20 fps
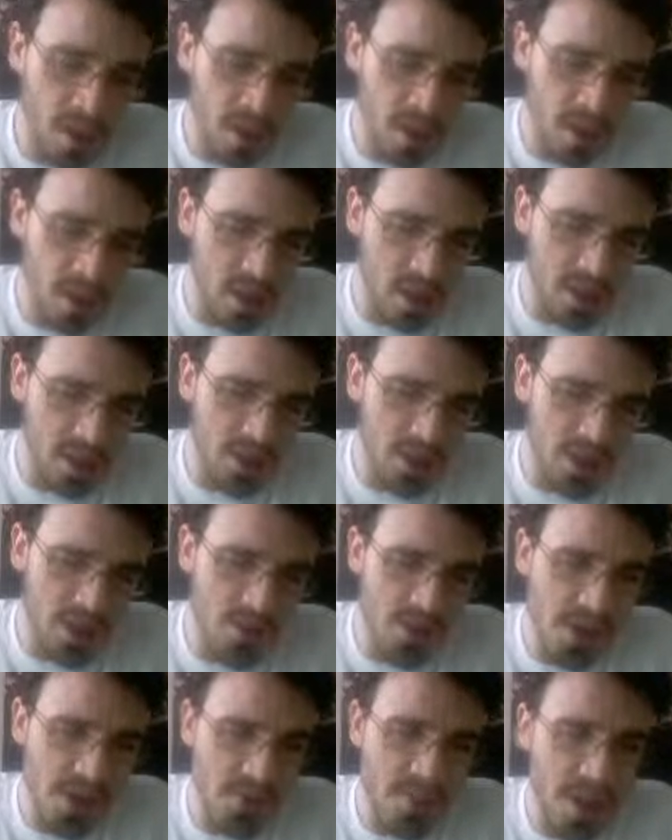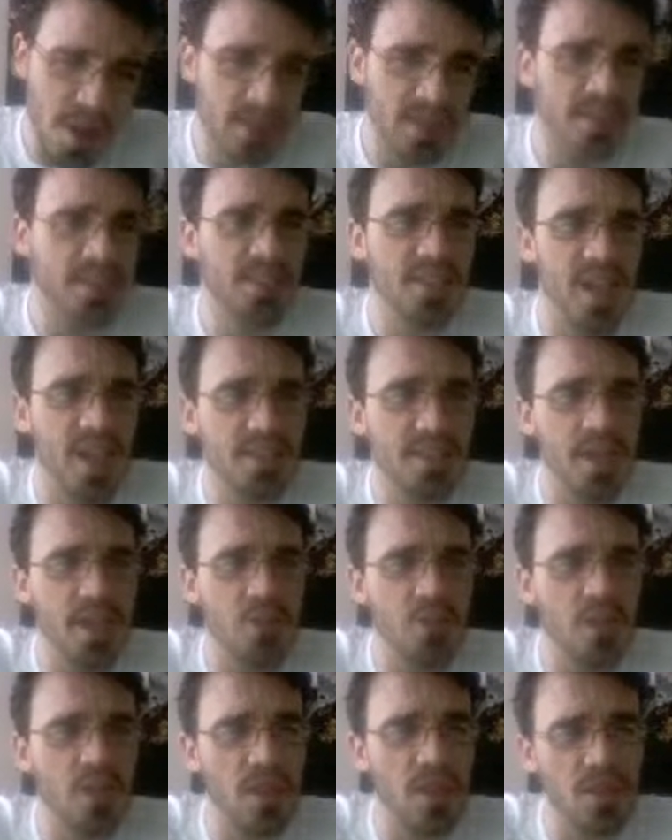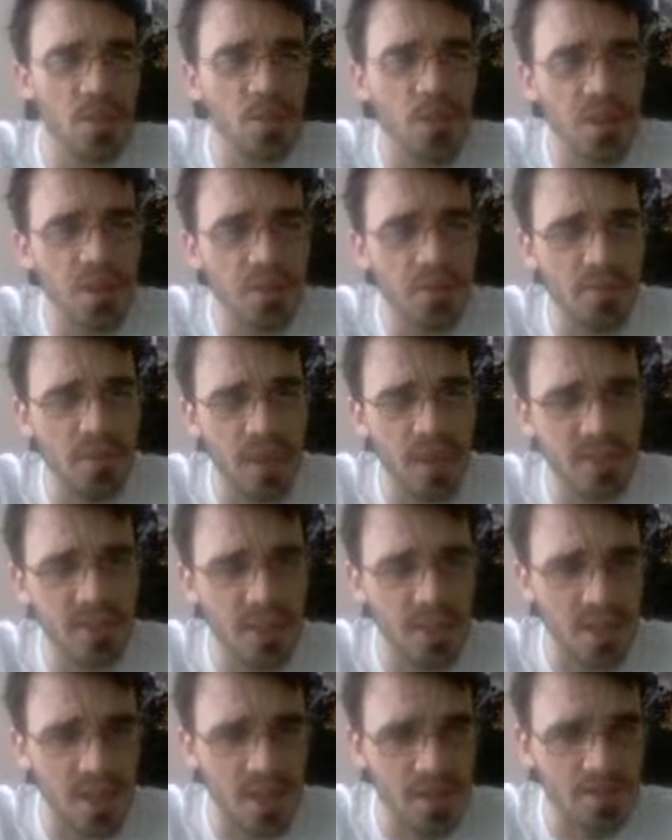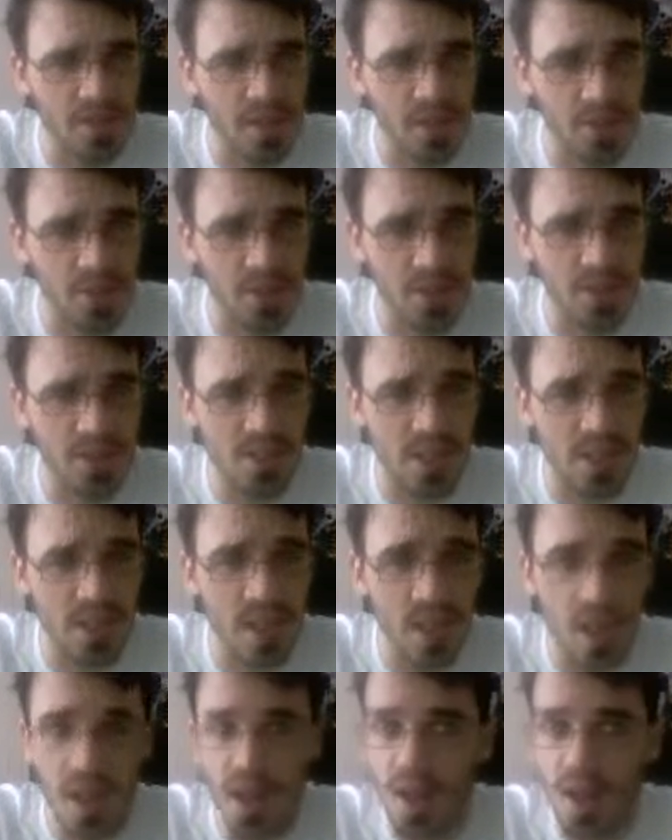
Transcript: because I don't want to bog the deck down with any weird effects like lifelink when it's like,